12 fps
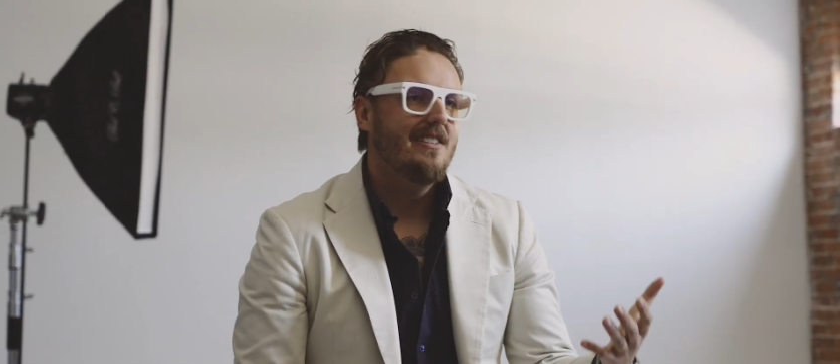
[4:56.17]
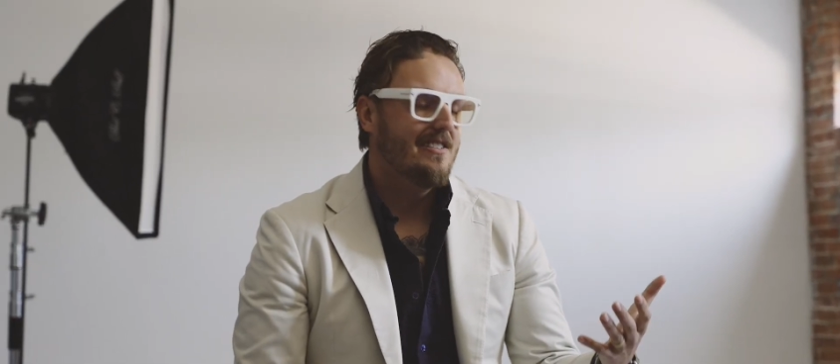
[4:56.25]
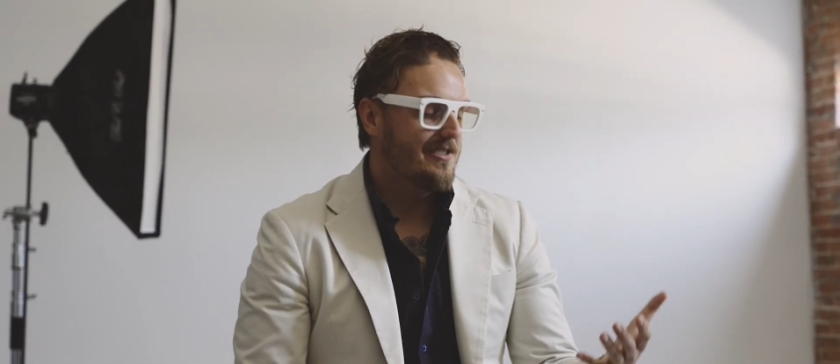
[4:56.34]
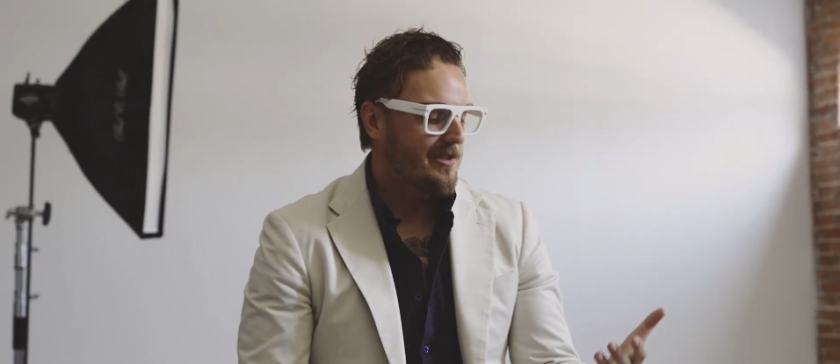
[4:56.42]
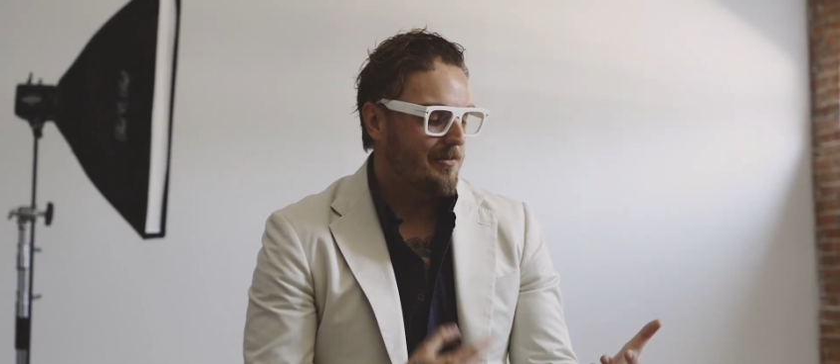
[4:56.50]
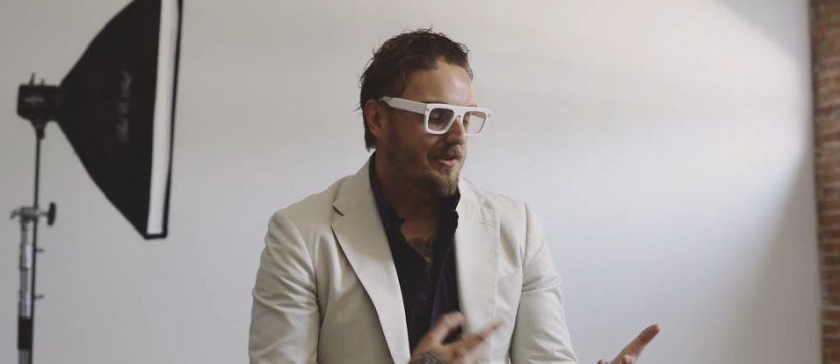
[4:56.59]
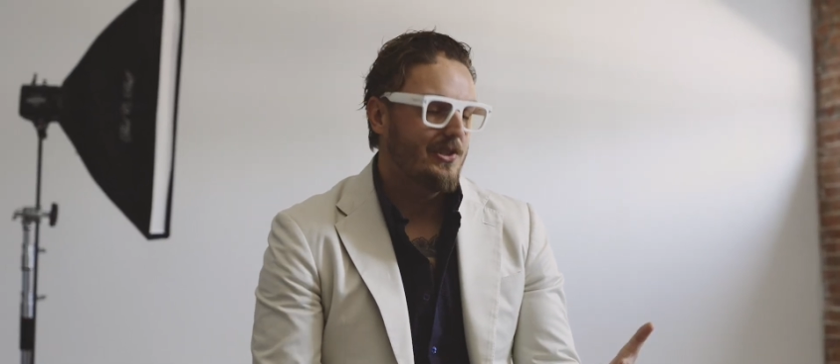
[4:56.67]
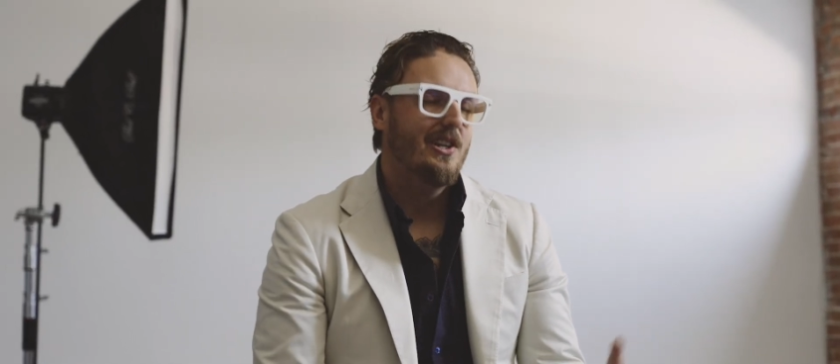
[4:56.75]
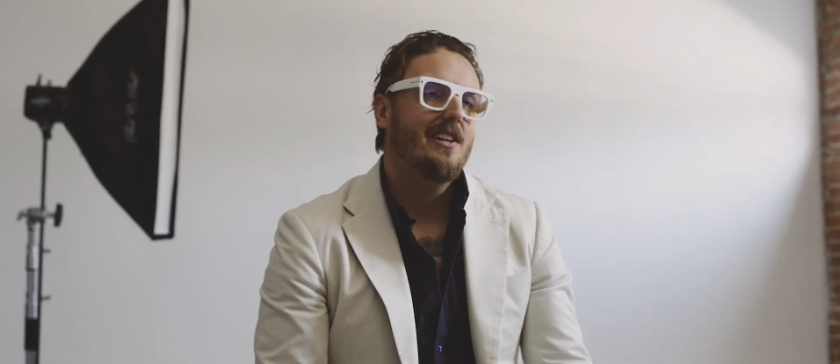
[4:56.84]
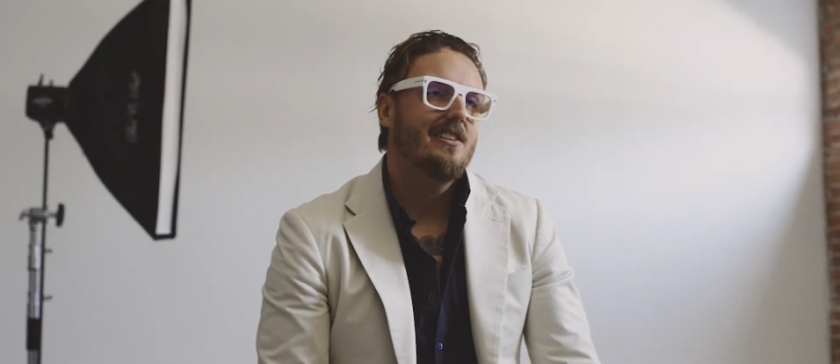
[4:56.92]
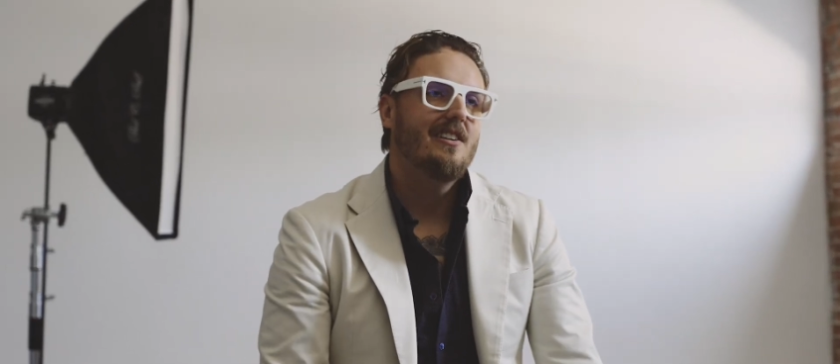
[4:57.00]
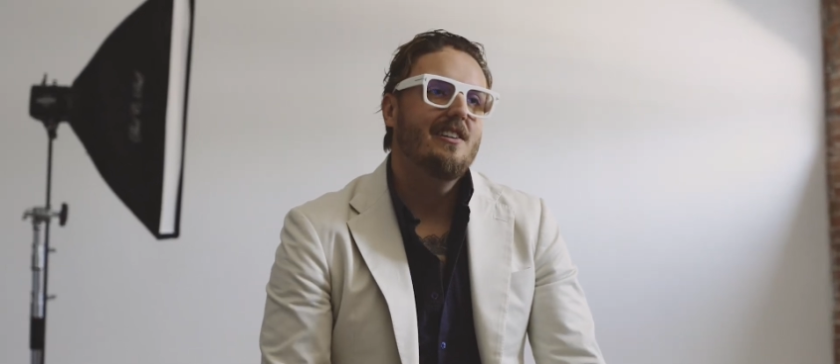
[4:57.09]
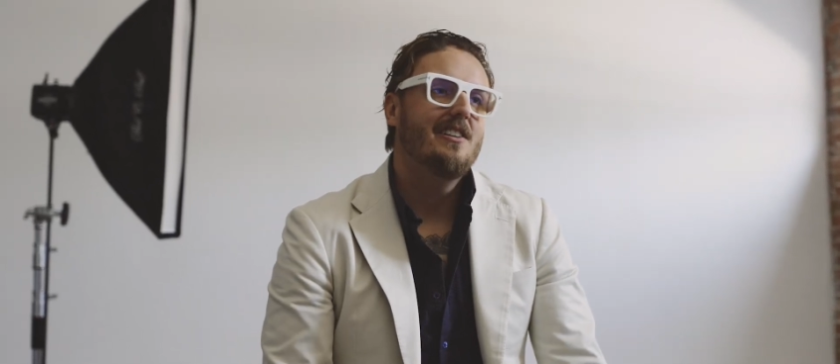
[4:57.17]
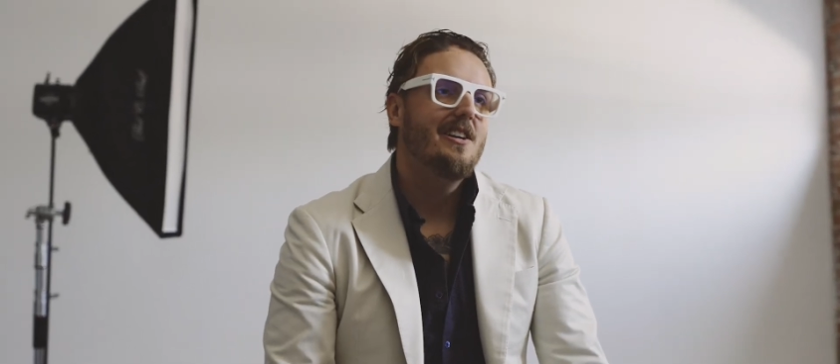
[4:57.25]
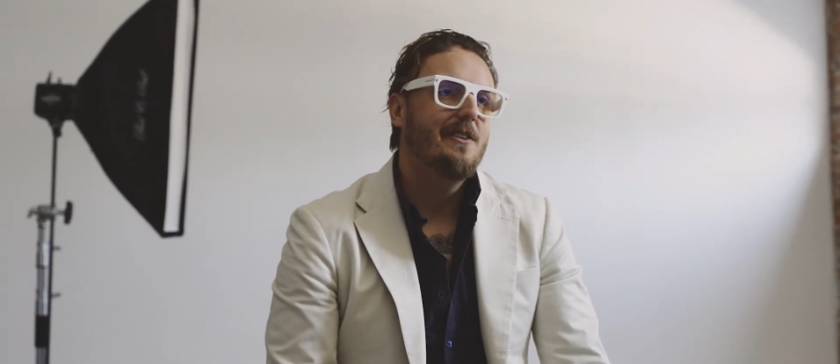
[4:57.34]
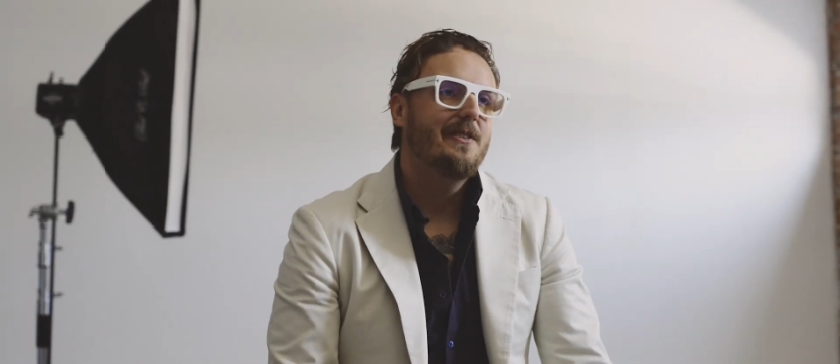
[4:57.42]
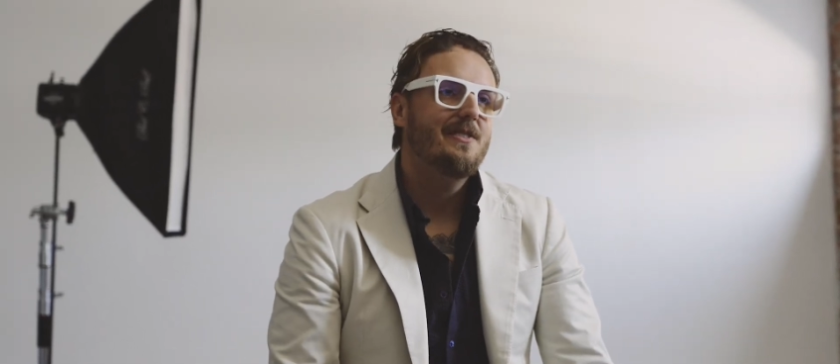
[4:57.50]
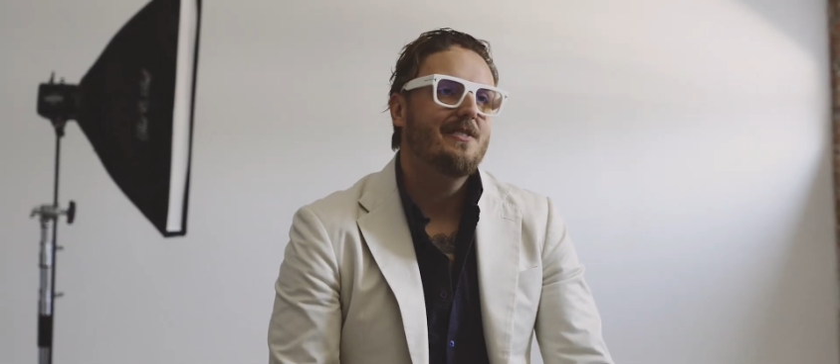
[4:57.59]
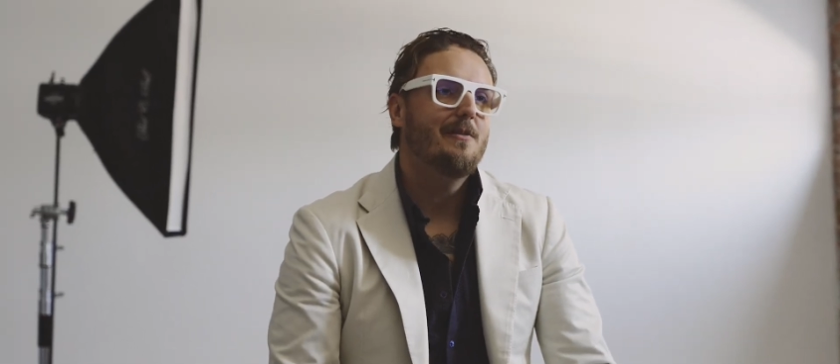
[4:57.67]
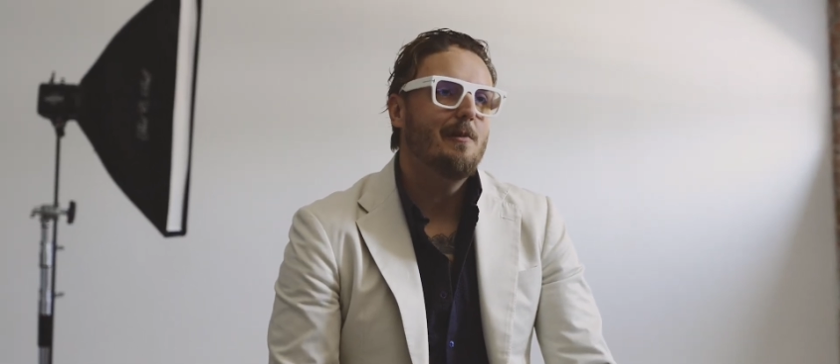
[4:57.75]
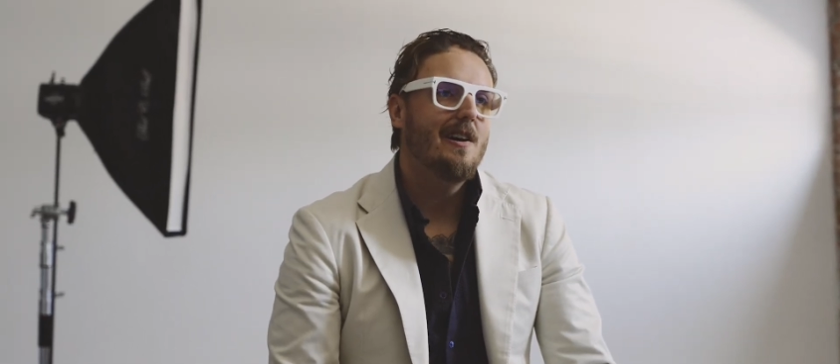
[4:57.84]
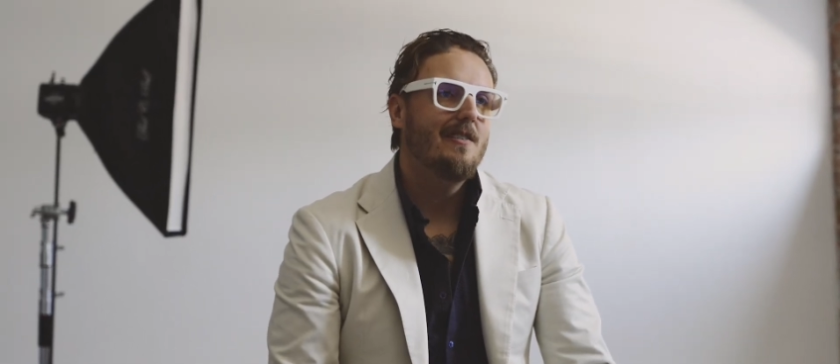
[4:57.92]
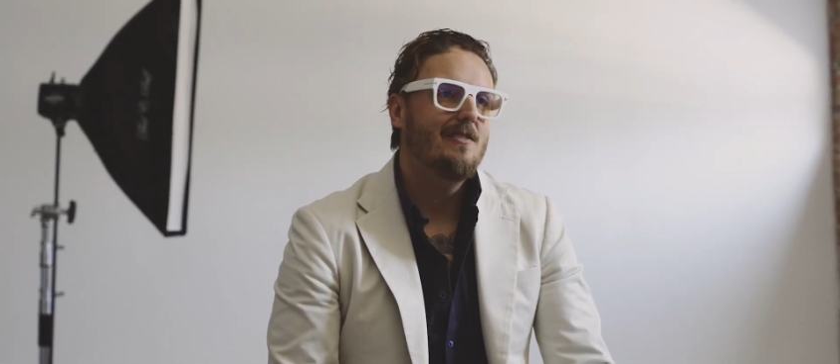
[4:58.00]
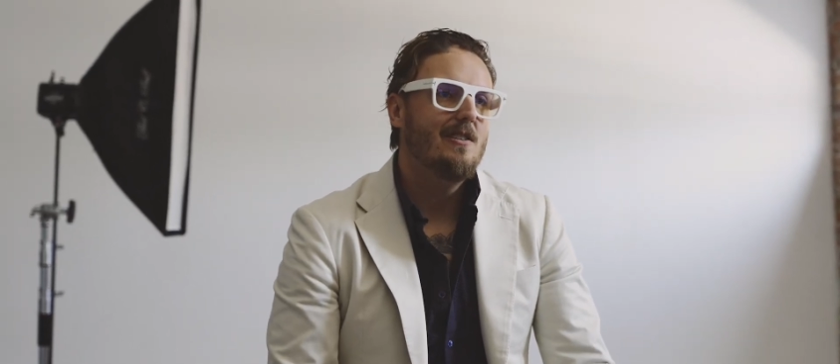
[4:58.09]
and triple checked our notes
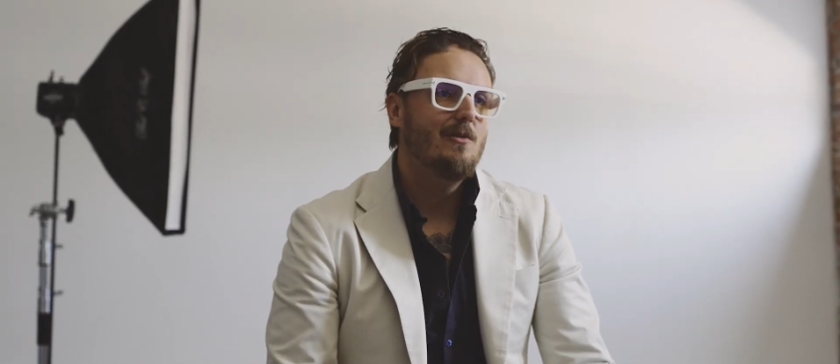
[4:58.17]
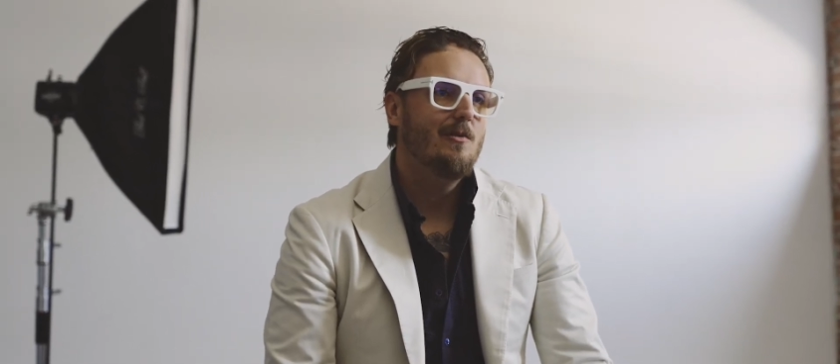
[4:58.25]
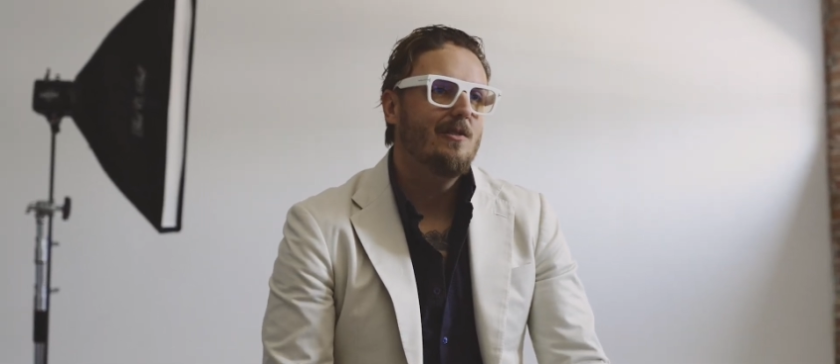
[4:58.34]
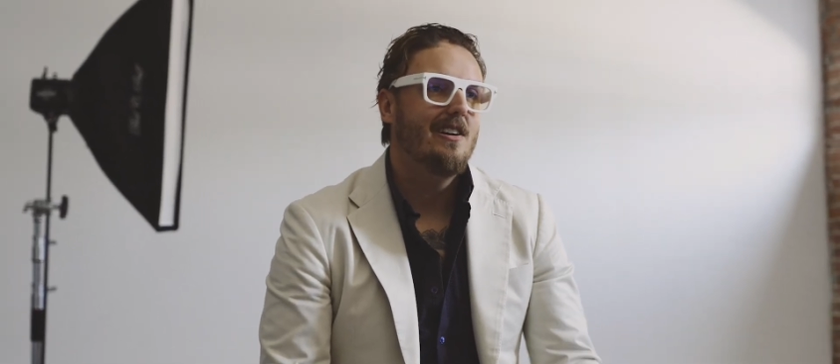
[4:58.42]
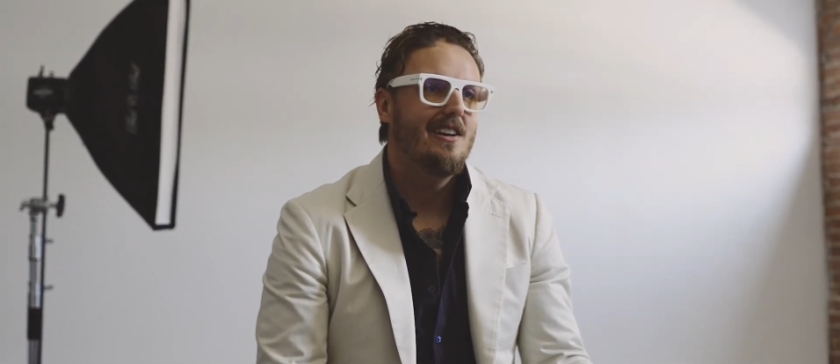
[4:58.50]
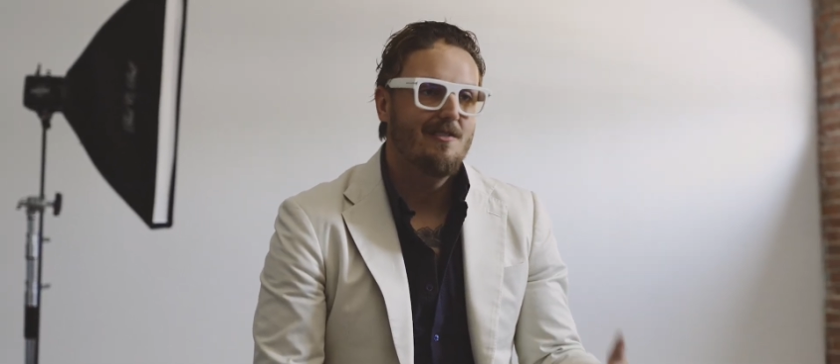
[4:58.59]
about who,